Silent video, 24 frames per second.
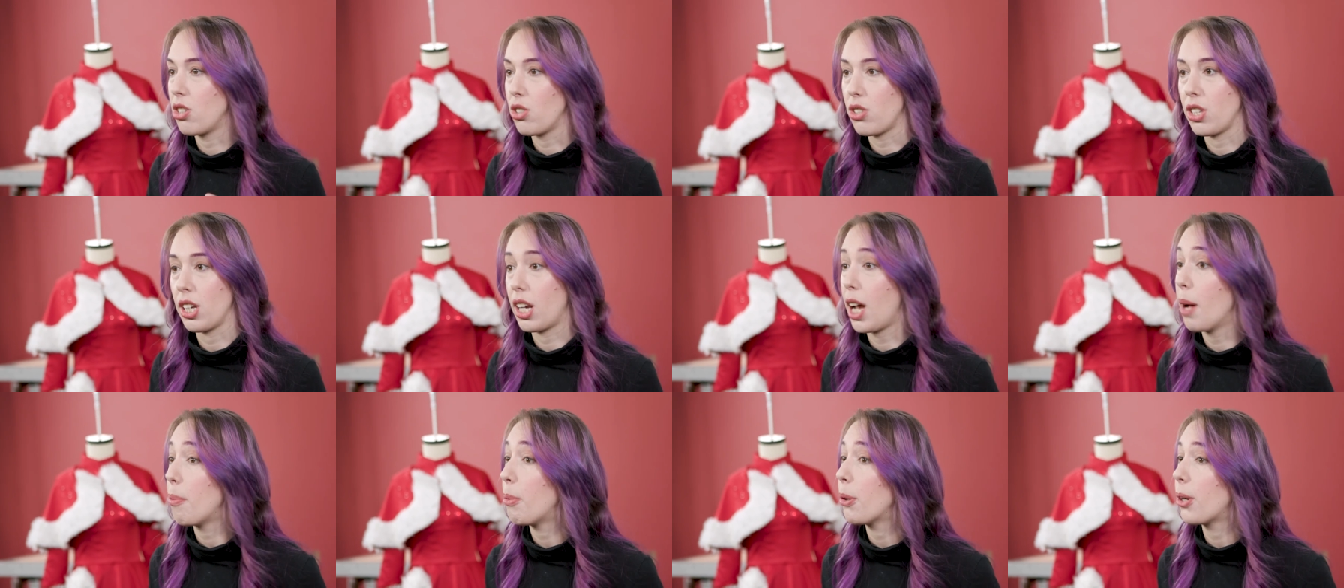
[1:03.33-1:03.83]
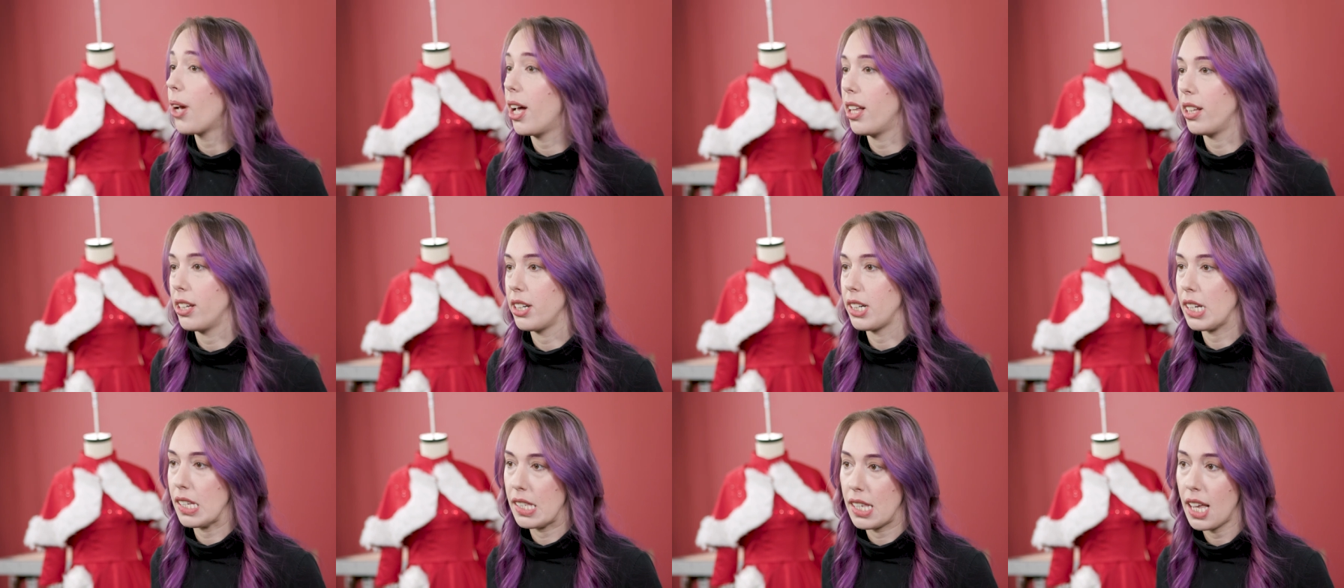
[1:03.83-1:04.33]
just a couple
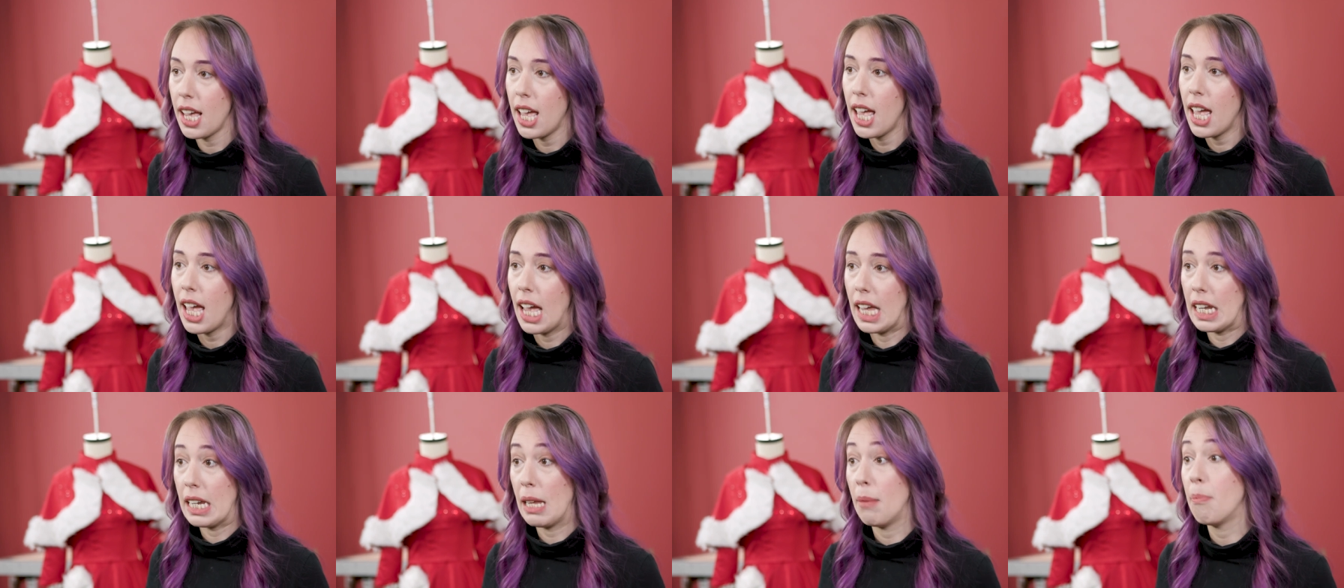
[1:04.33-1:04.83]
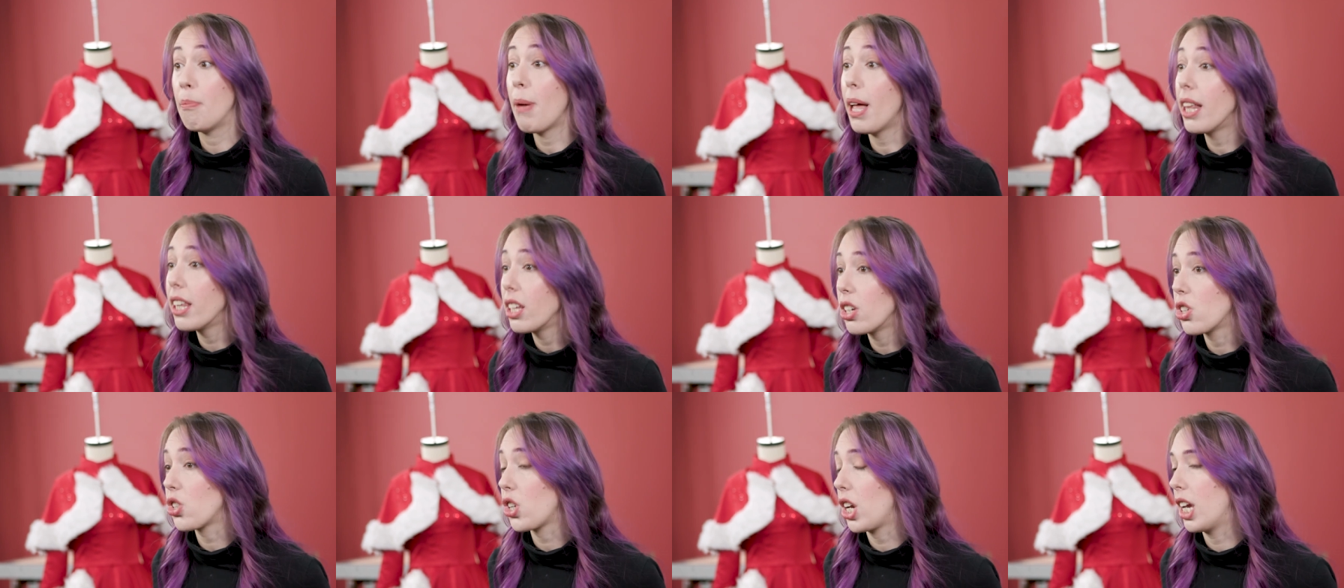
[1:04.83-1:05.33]
colors and
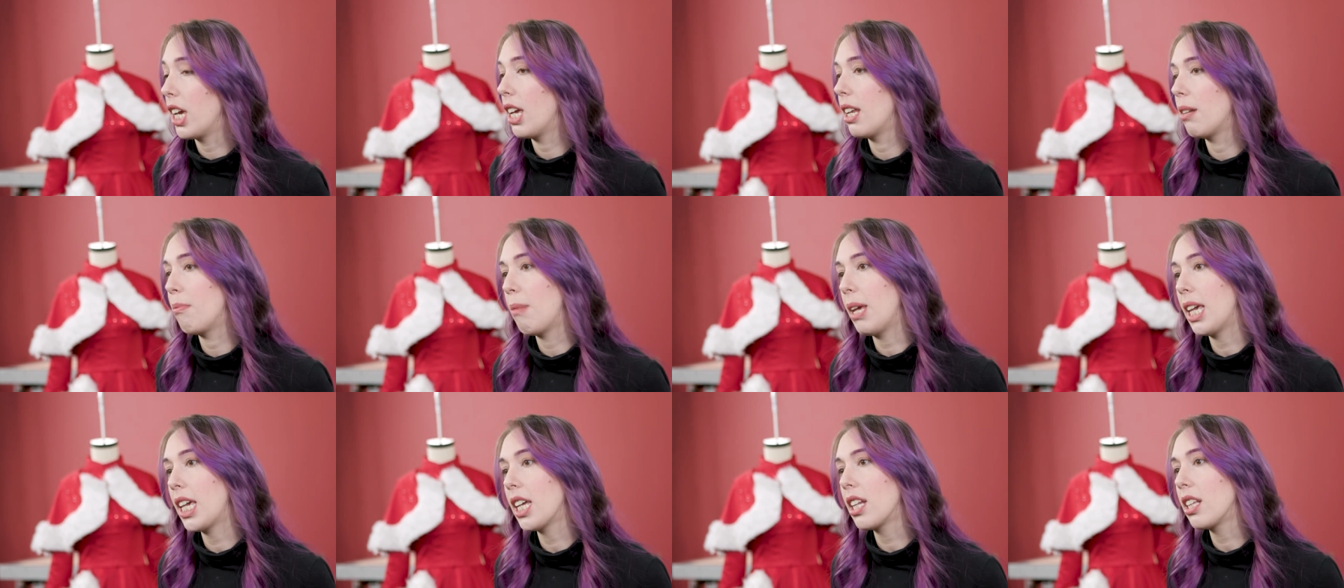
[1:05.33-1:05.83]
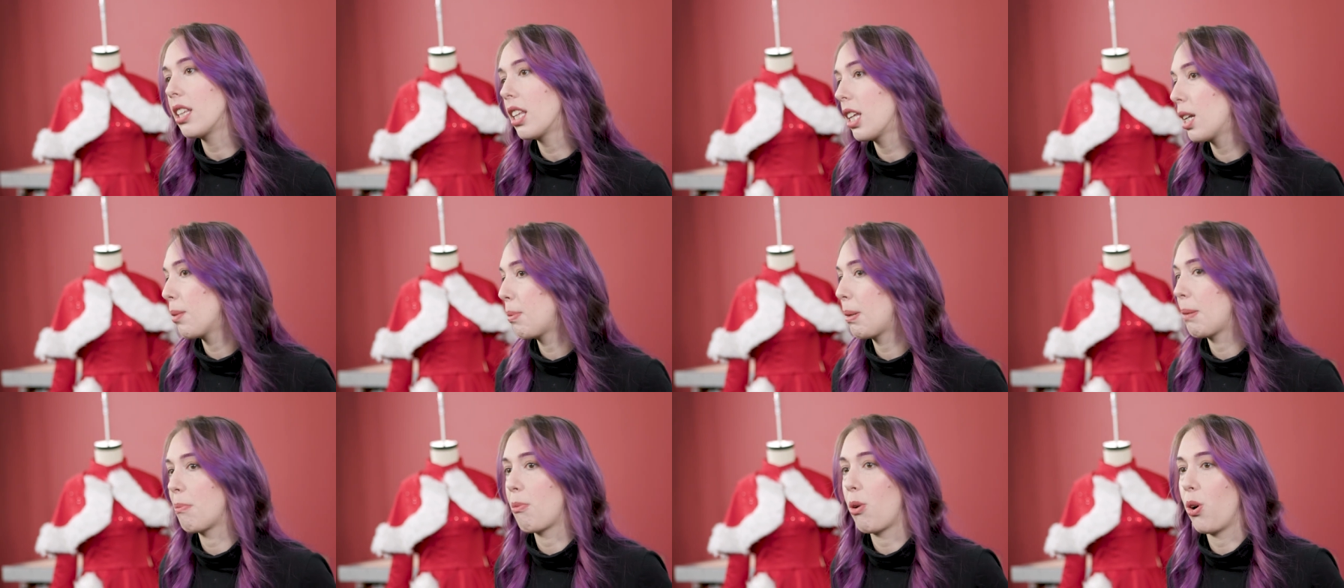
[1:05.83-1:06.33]
embellish it and make it a
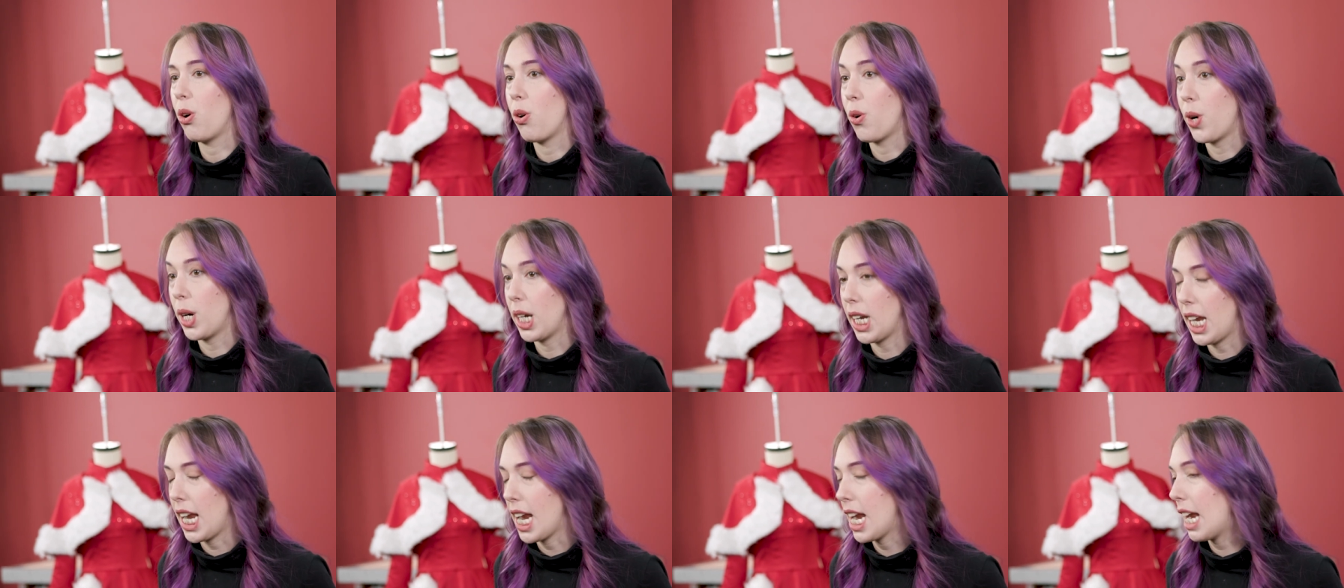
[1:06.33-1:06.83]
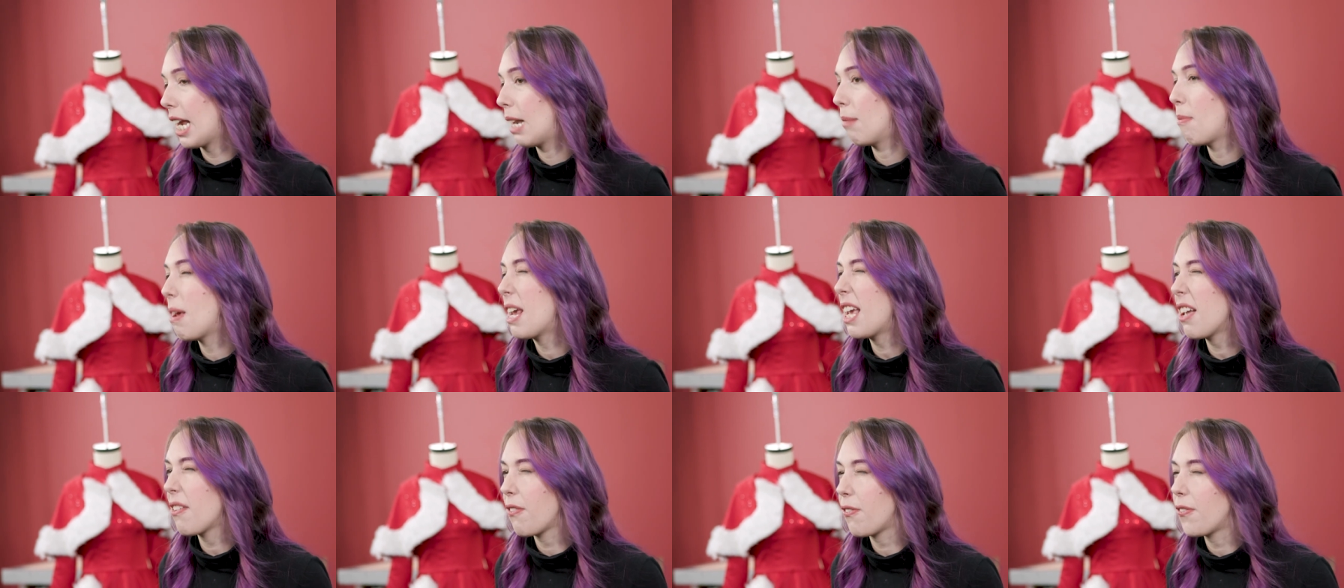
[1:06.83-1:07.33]
little bit more ornate and
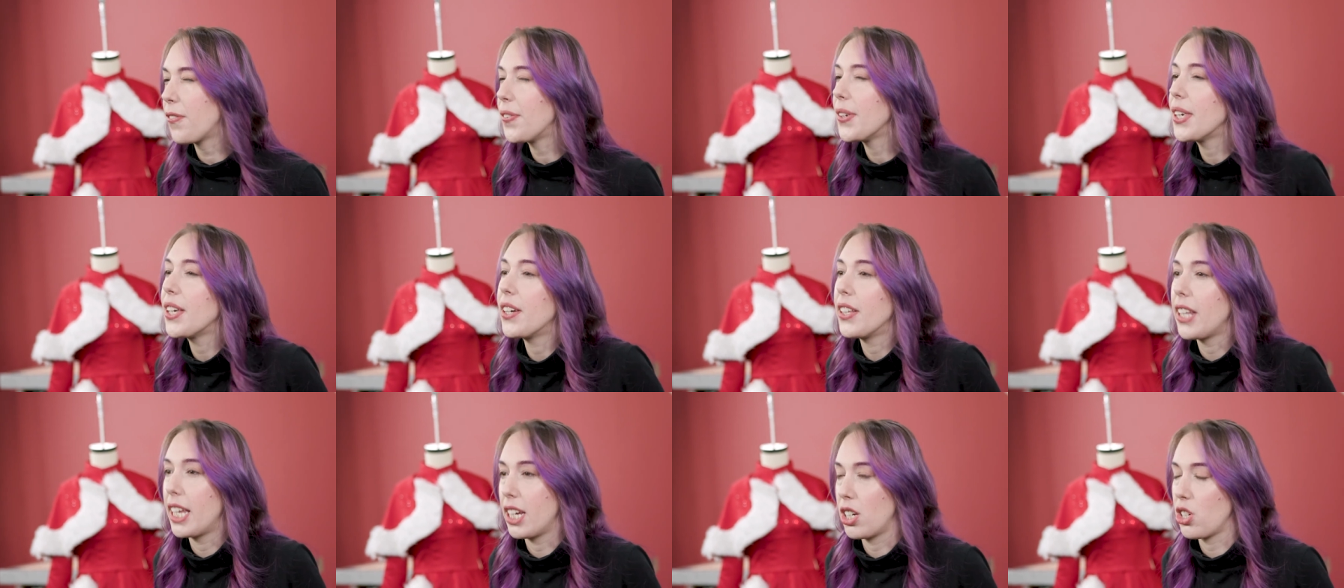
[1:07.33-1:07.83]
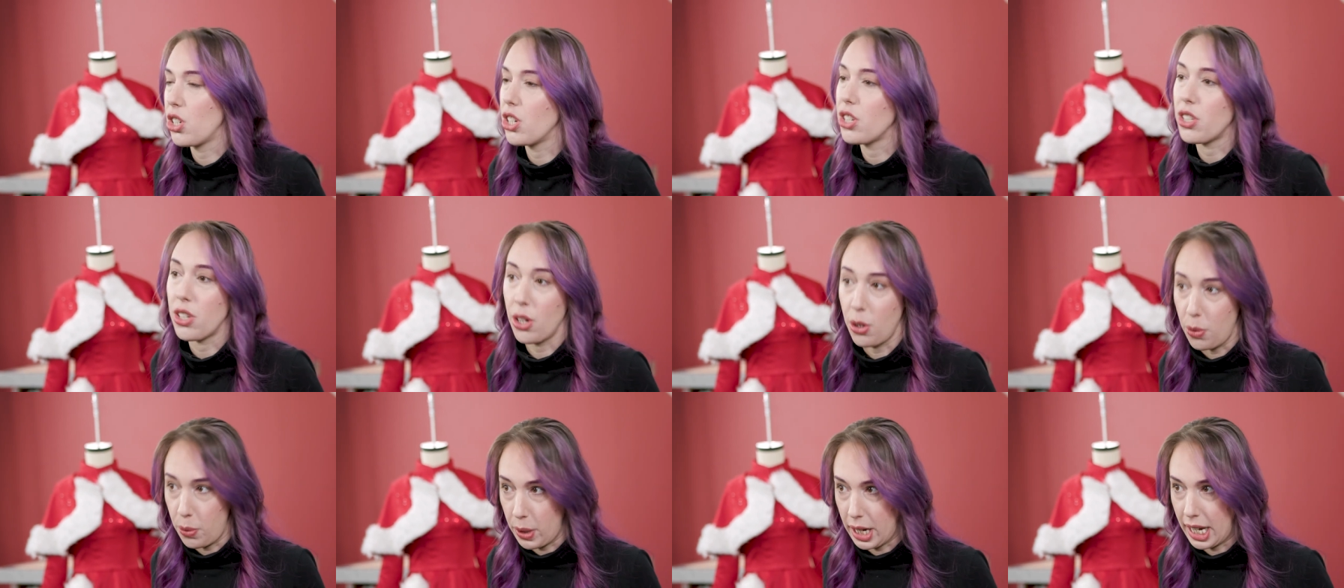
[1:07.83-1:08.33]
make it feel like
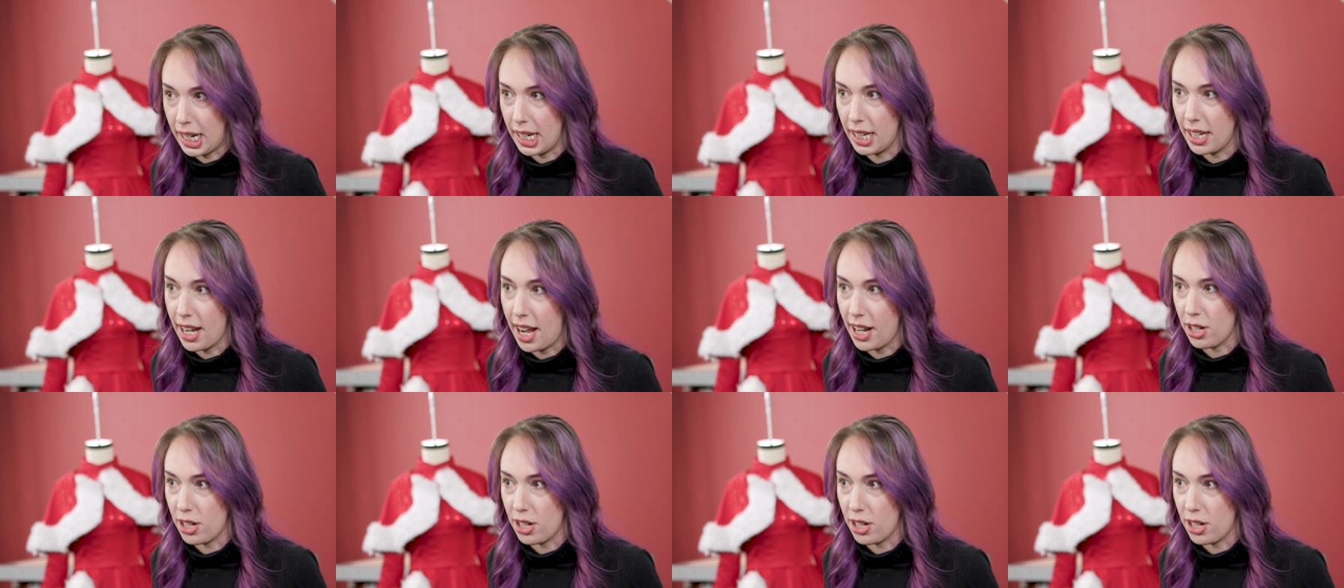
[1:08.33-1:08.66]
she's a queen,